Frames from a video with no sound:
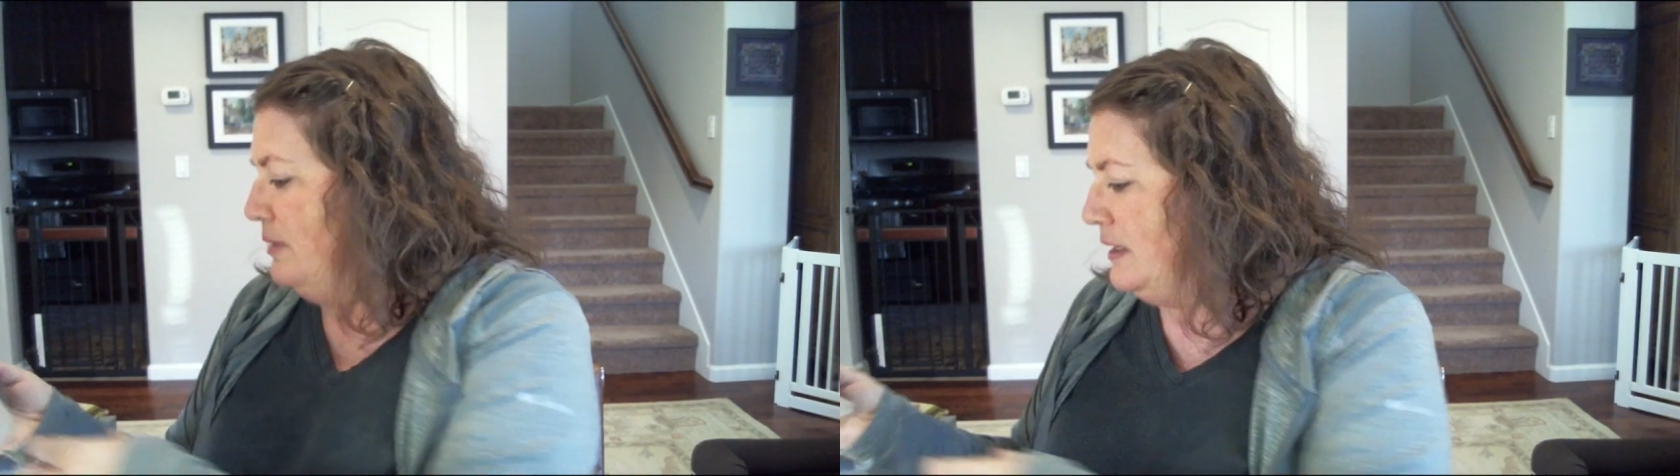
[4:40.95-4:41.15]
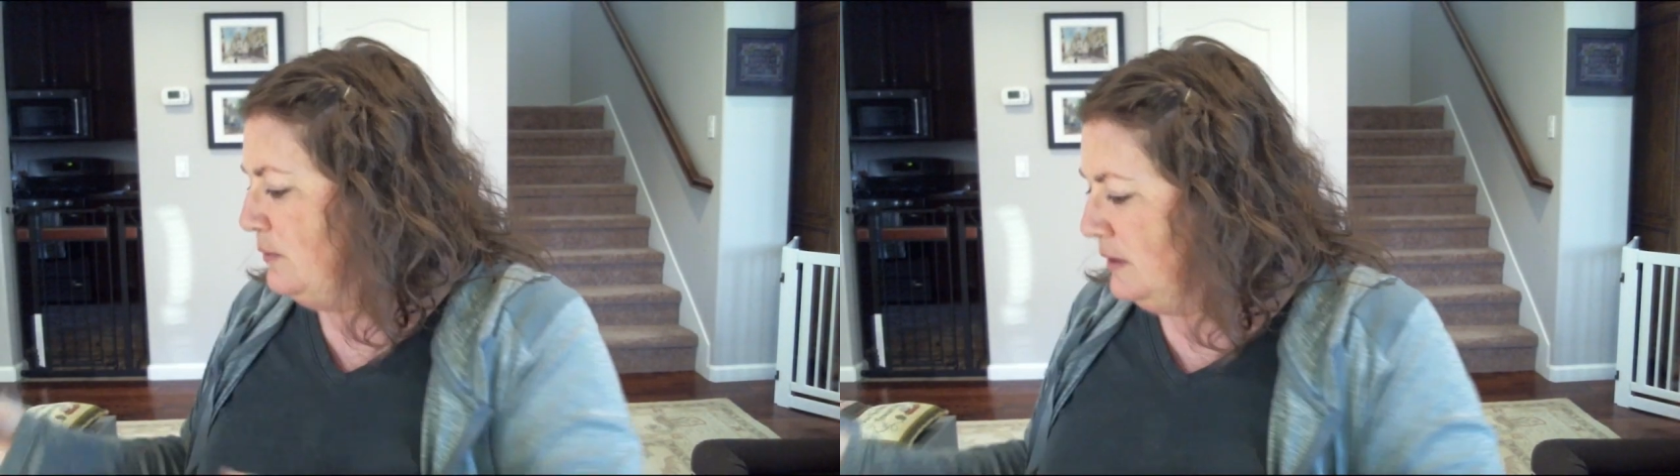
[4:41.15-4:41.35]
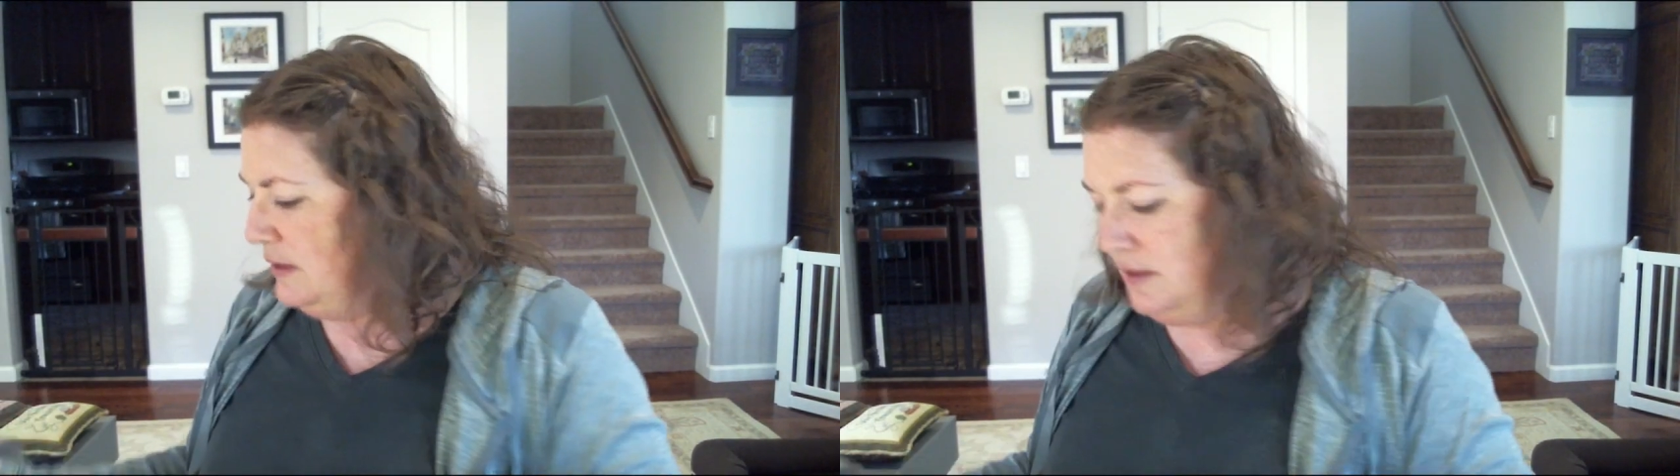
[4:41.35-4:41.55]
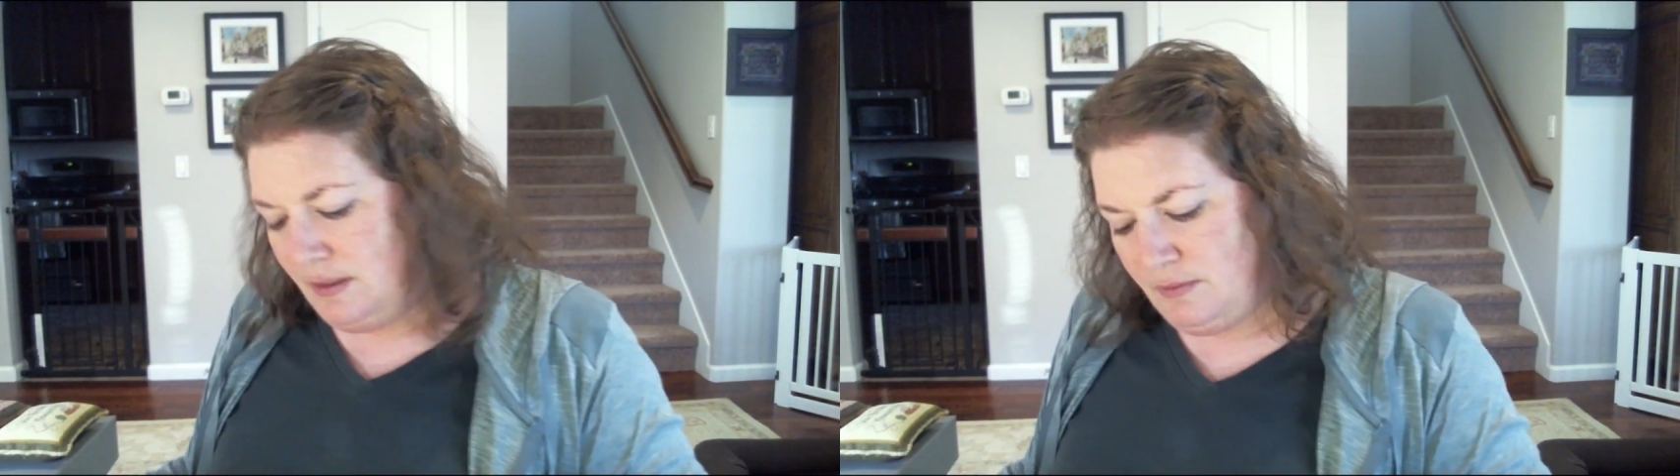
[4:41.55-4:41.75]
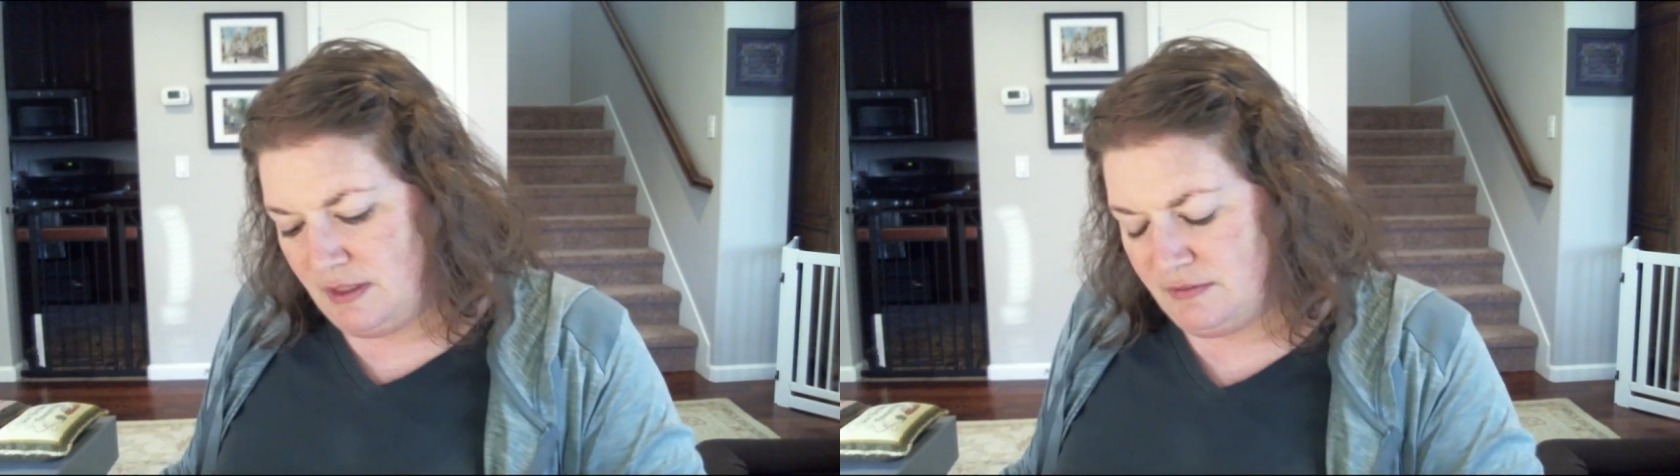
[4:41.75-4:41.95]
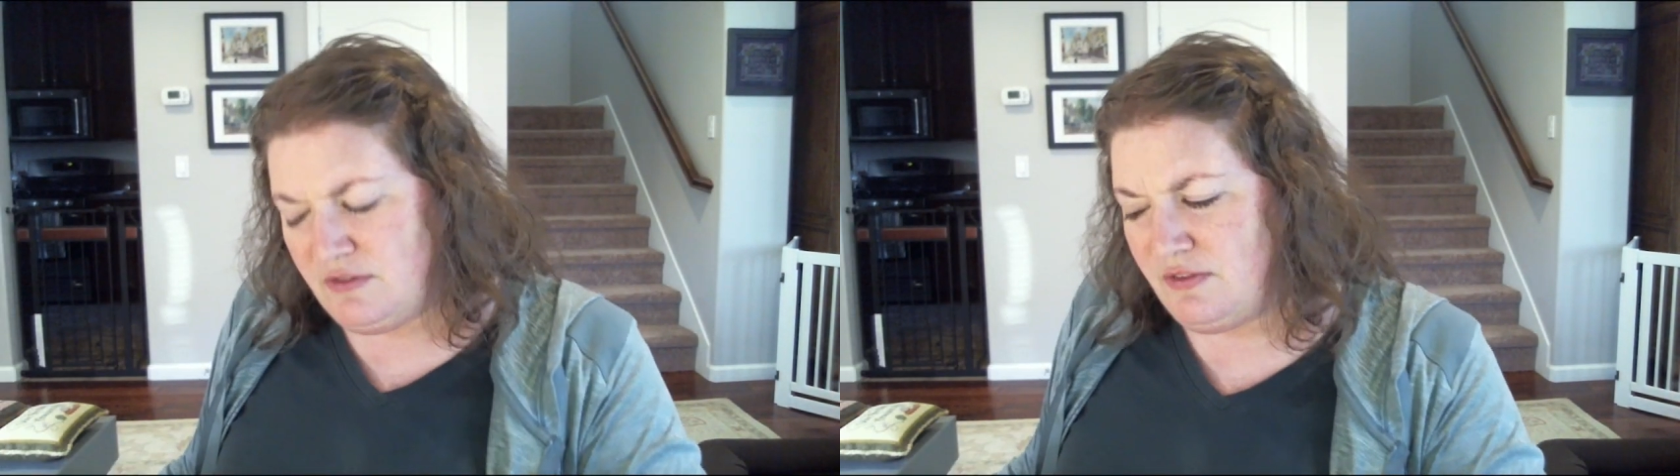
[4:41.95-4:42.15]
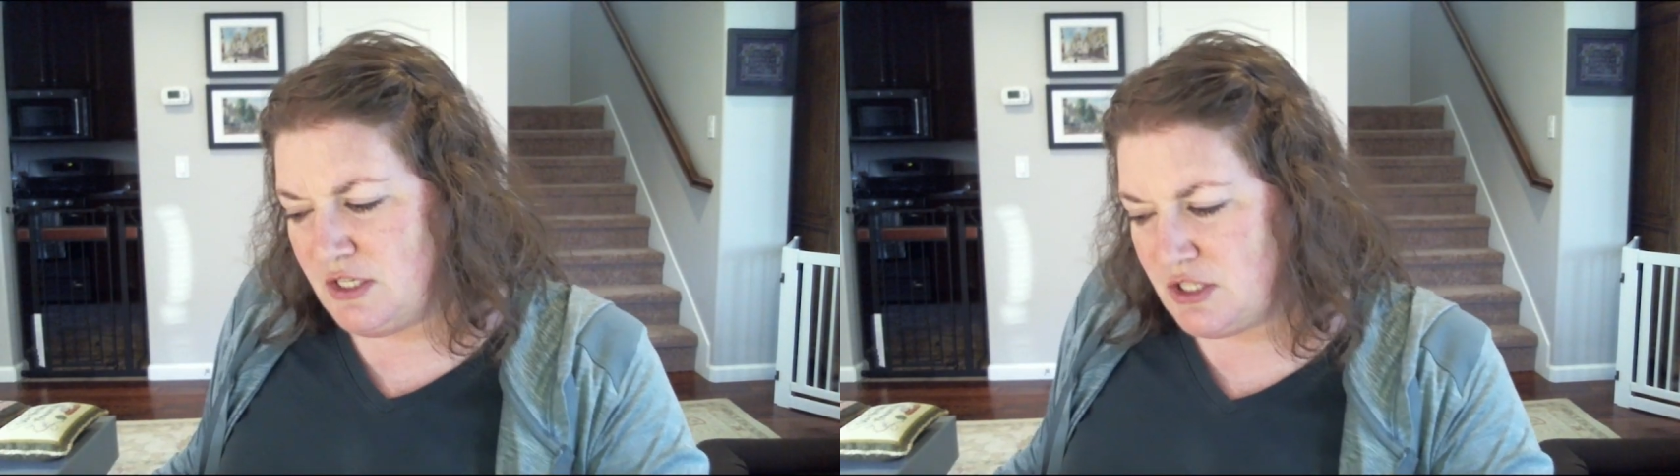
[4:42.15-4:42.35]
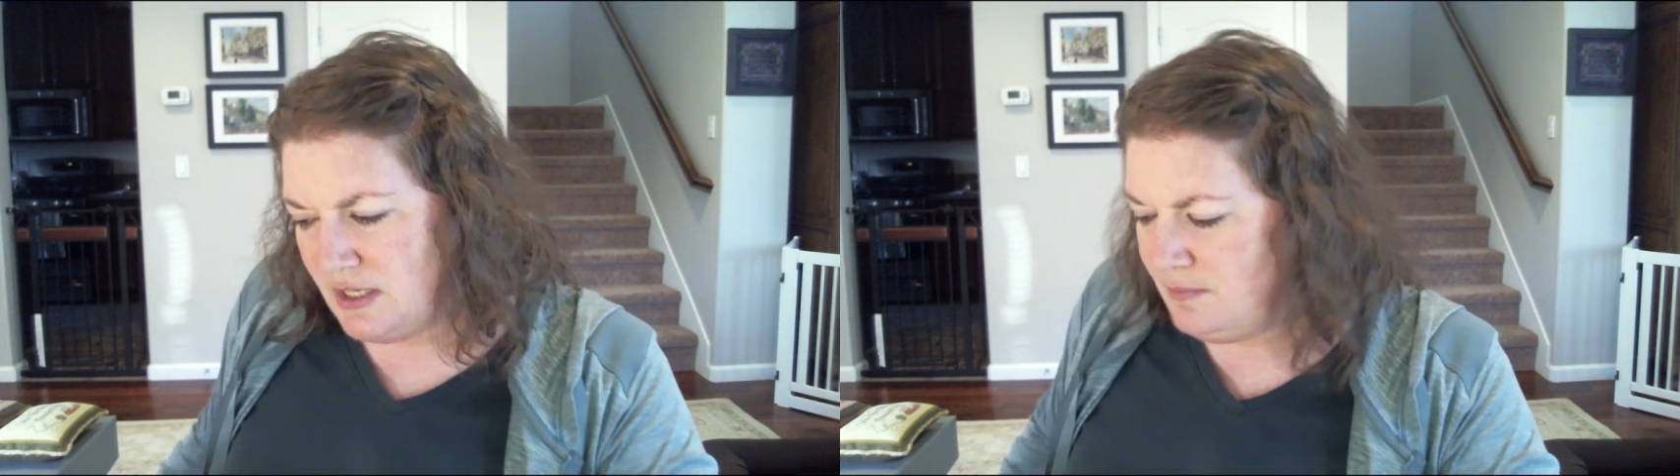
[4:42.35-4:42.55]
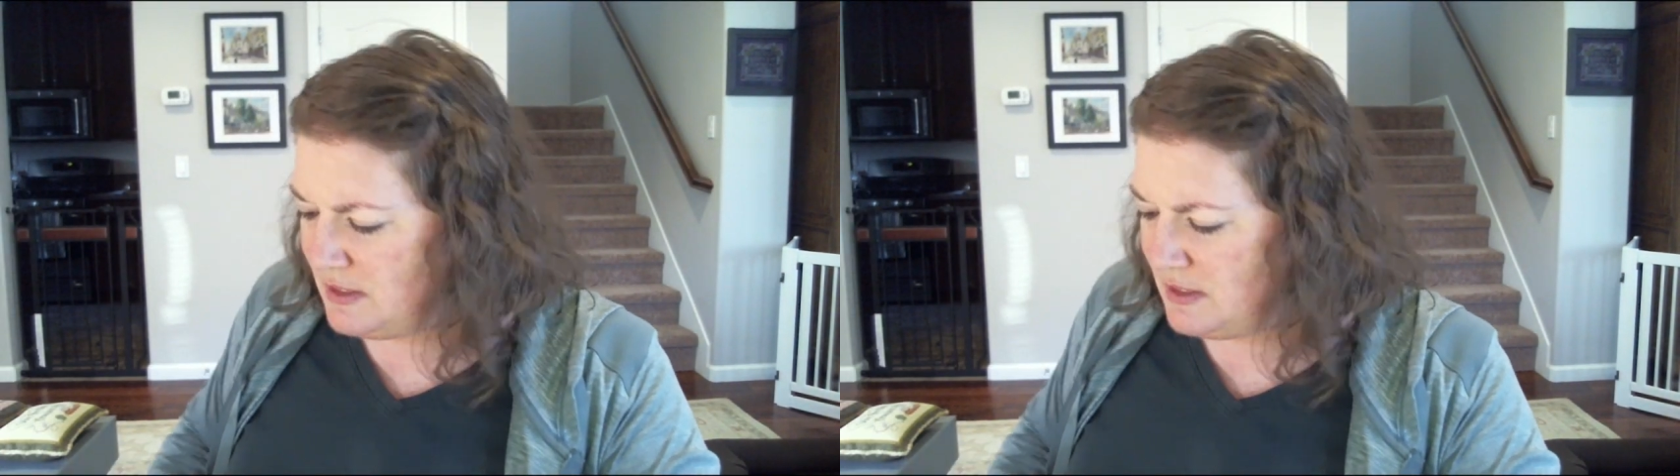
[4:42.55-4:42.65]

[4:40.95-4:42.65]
but I would love to finish it up